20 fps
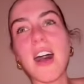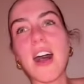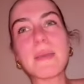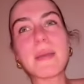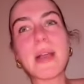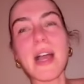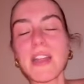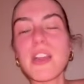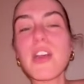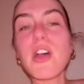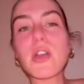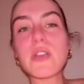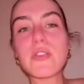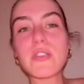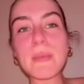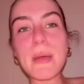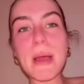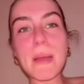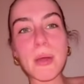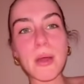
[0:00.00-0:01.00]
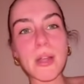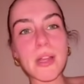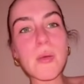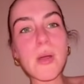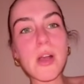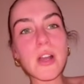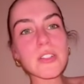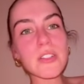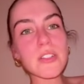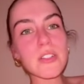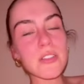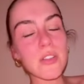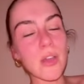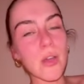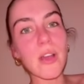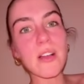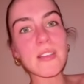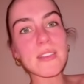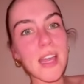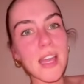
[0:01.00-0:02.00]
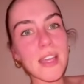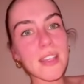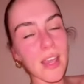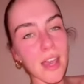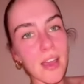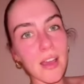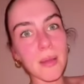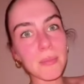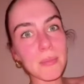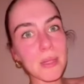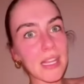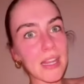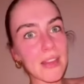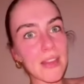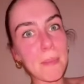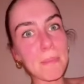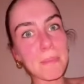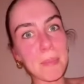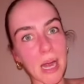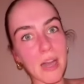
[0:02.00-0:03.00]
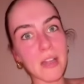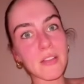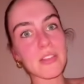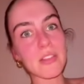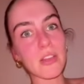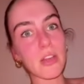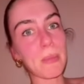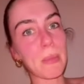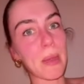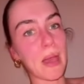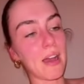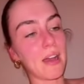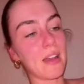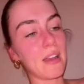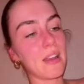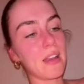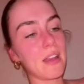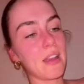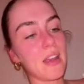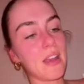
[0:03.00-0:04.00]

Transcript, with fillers: I'm kind of over my body wash. So I was like, yeah, I'm going to get that bar of soap out.